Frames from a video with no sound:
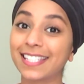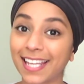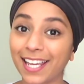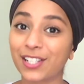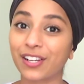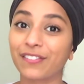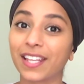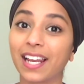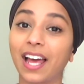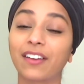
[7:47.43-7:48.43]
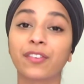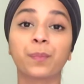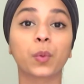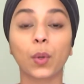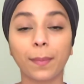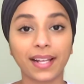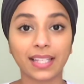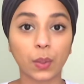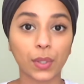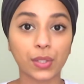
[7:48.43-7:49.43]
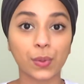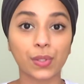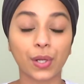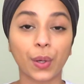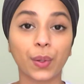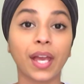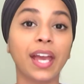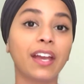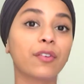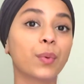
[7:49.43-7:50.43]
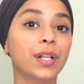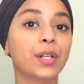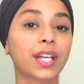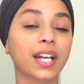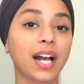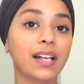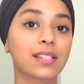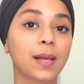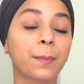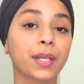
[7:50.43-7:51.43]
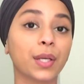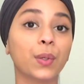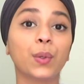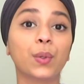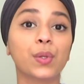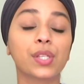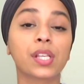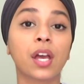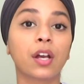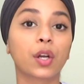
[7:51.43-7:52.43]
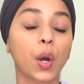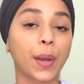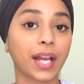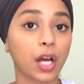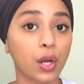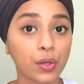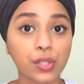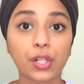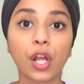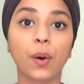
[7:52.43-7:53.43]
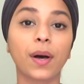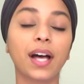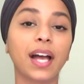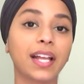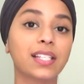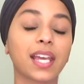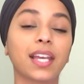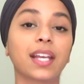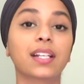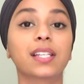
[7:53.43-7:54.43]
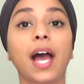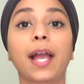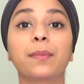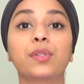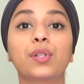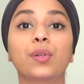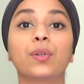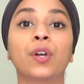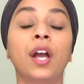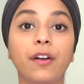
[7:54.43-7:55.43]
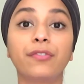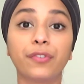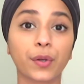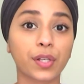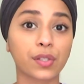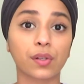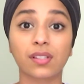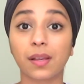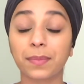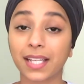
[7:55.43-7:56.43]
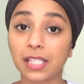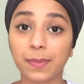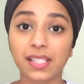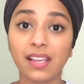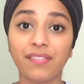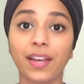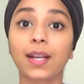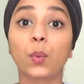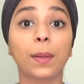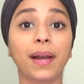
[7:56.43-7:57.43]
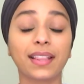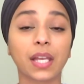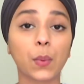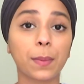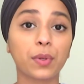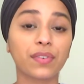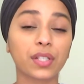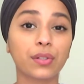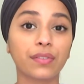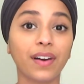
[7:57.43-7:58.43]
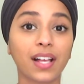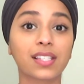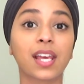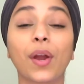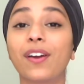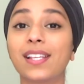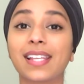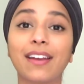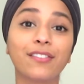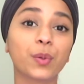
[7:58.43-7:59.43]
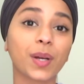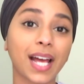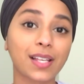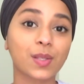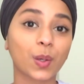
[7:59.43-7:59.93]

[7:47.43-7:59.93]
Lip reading: stage of their life, we might think we're too slow. If we're looking at somebody who's going a lot slower and taking time to focus on something specific, we might think we're moving too fast. Whereas everyone has to